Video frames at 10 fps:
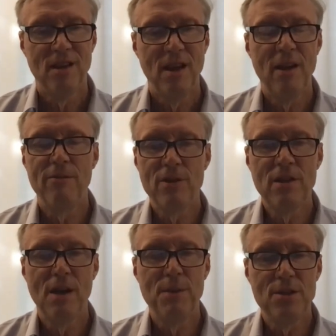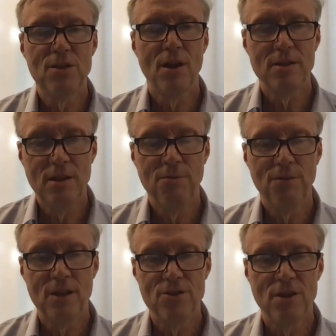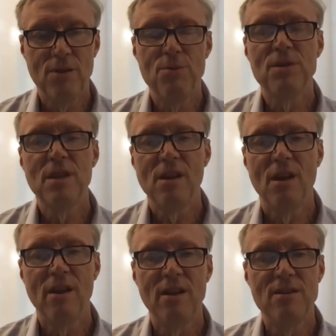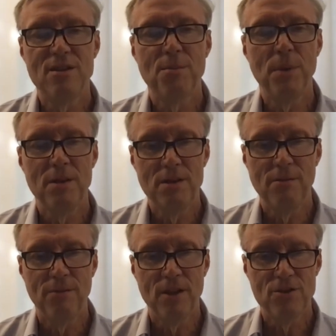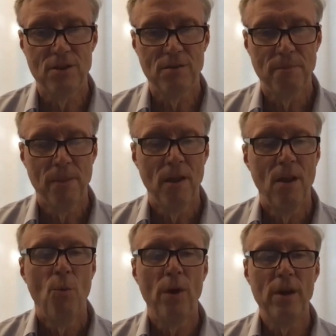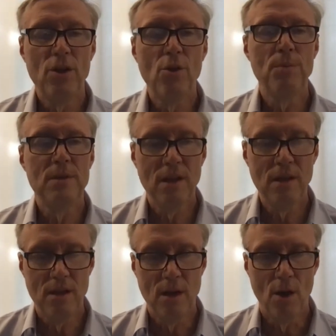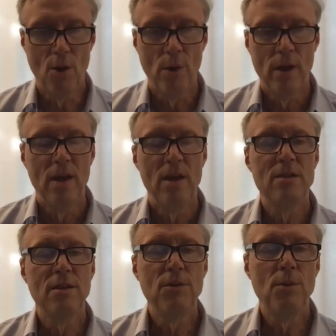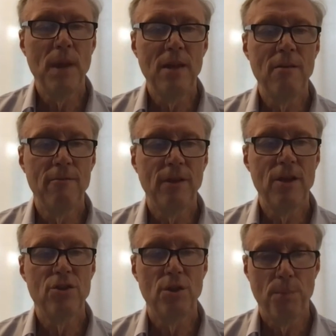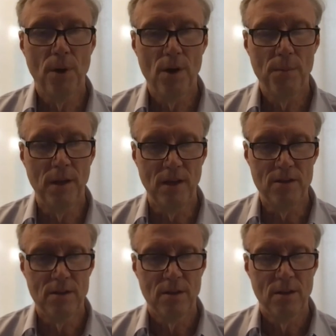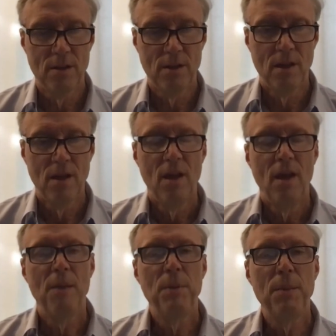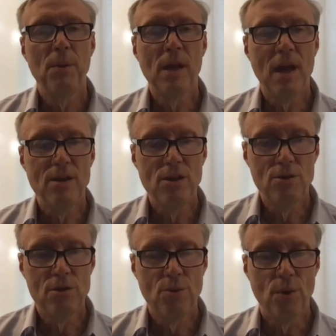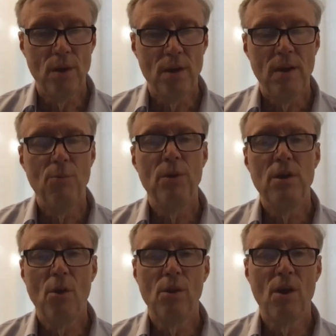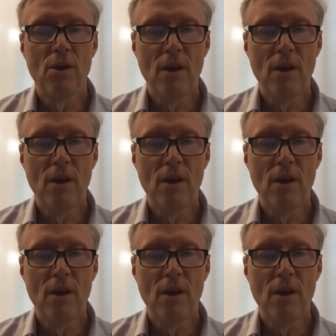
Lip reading: And every time he saw deflation, he was seeing unanticipated deflation. What Hume didn't know is if you made inflation permanent and people got used to it, it would no longer